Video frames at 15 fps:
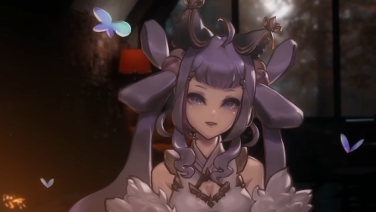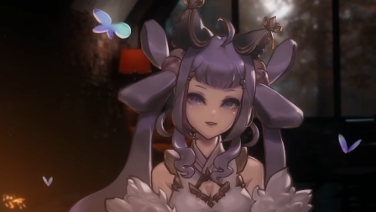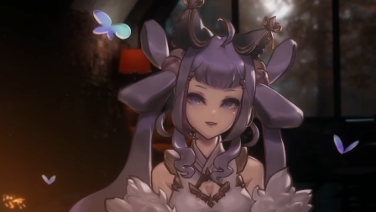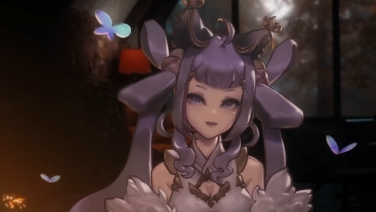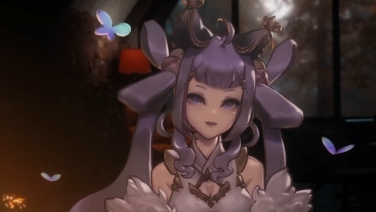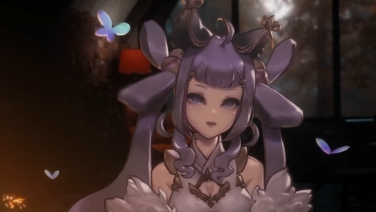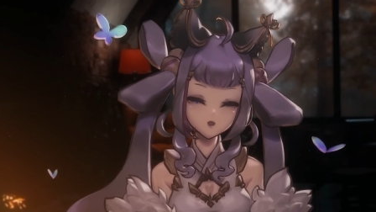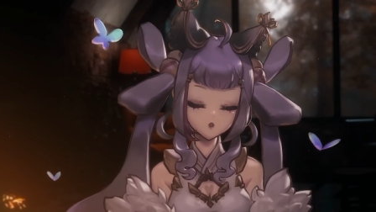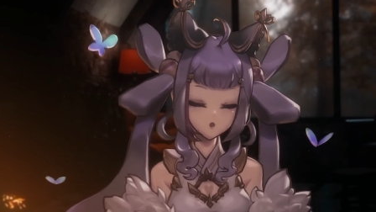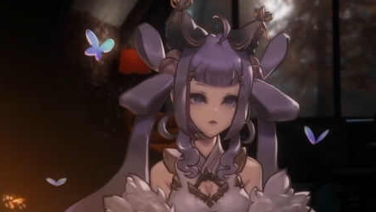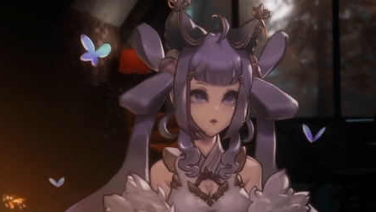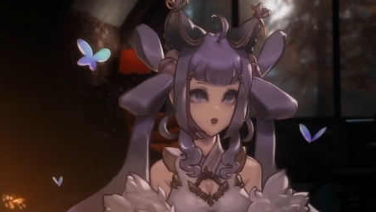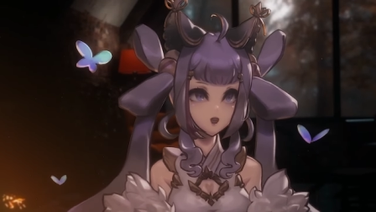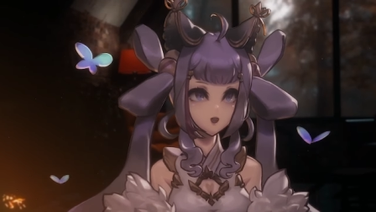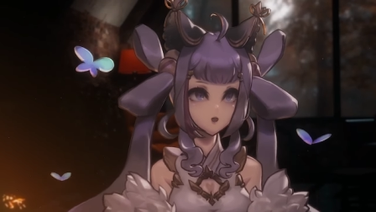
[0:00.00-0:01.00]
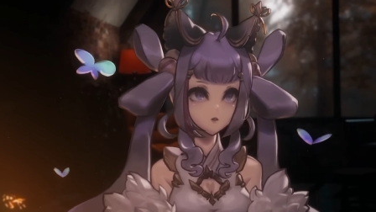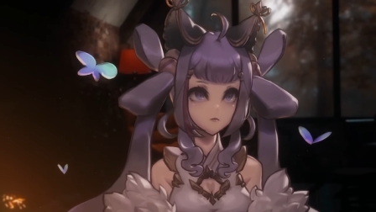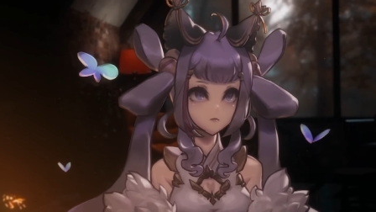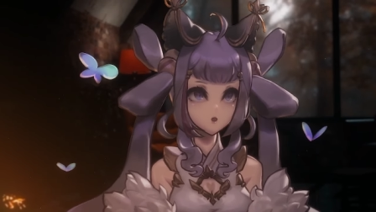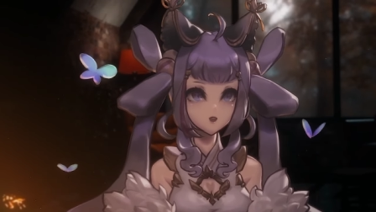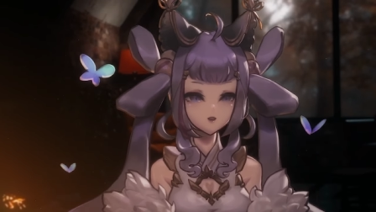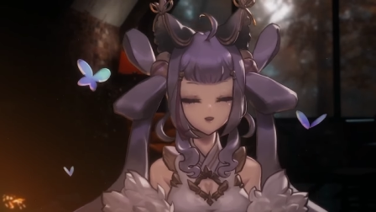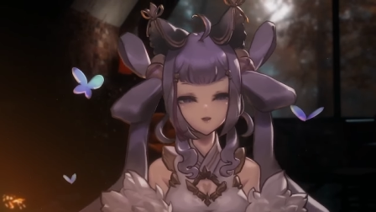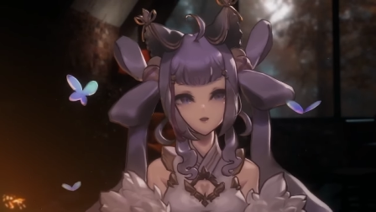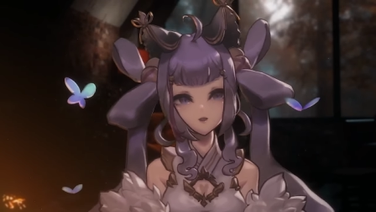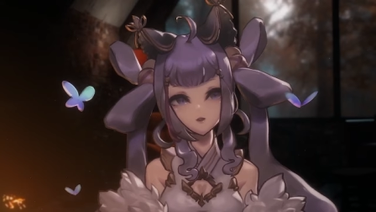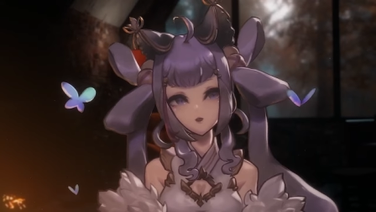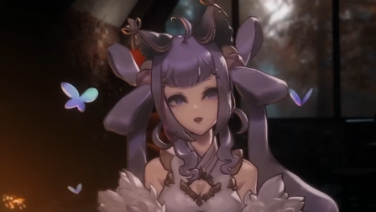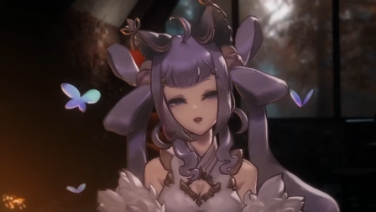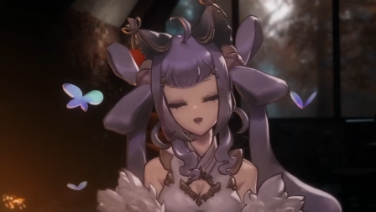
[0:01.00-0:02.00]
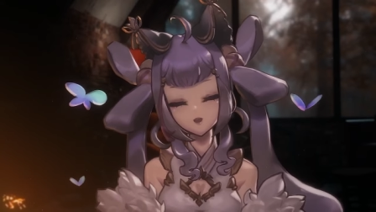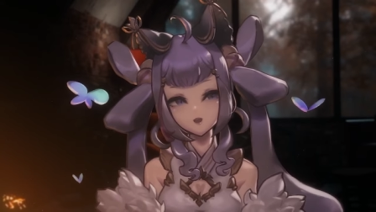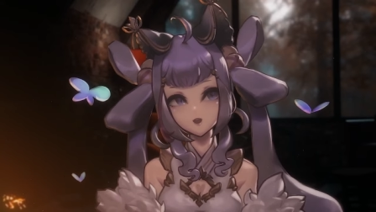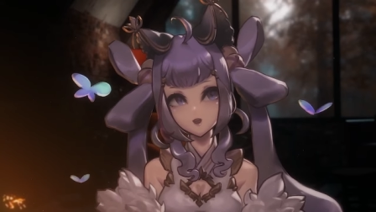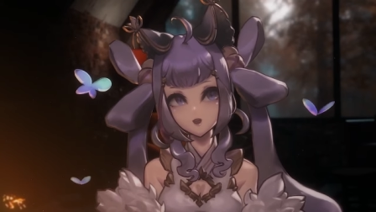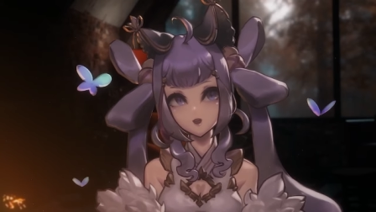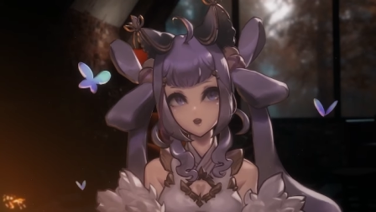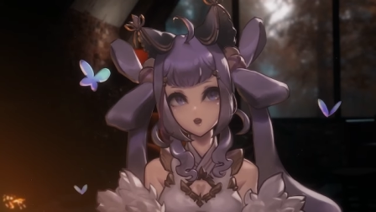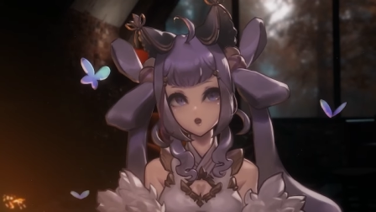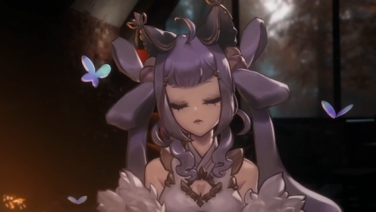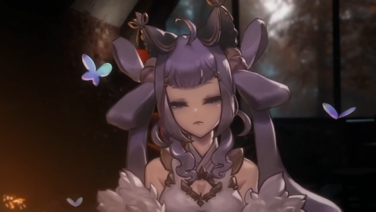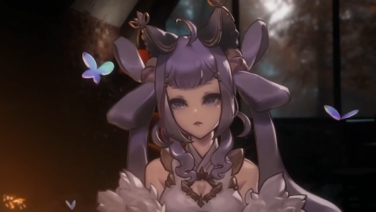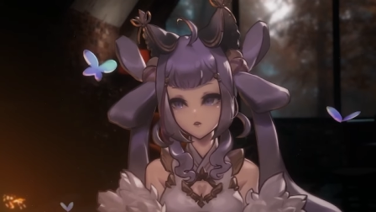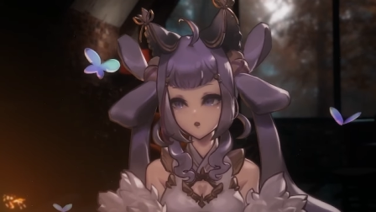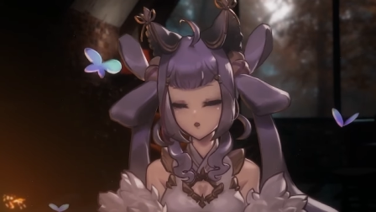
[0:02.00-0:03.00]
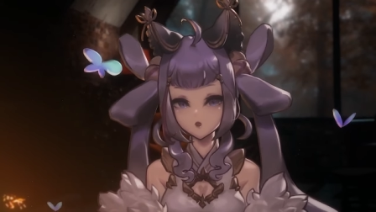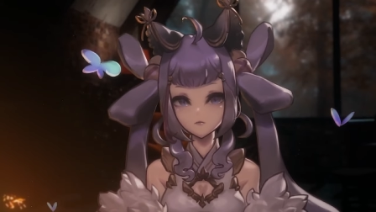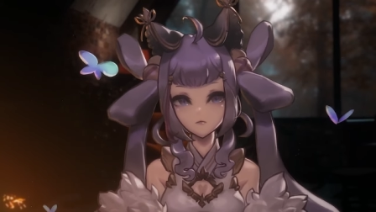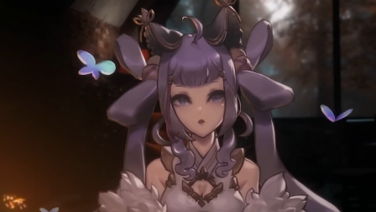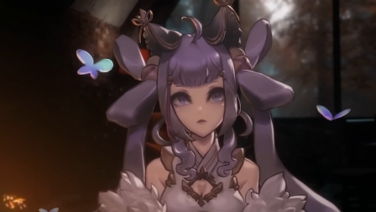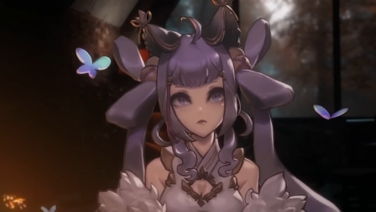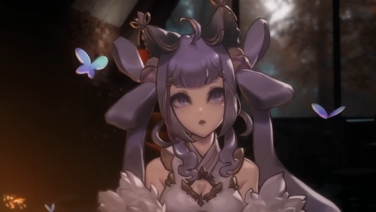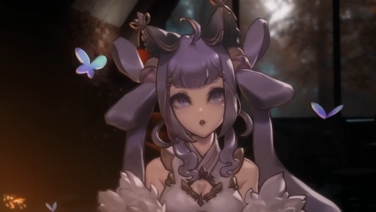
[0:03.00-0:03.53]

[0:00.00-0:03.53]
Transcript: that you have pleasant feelings about these memories.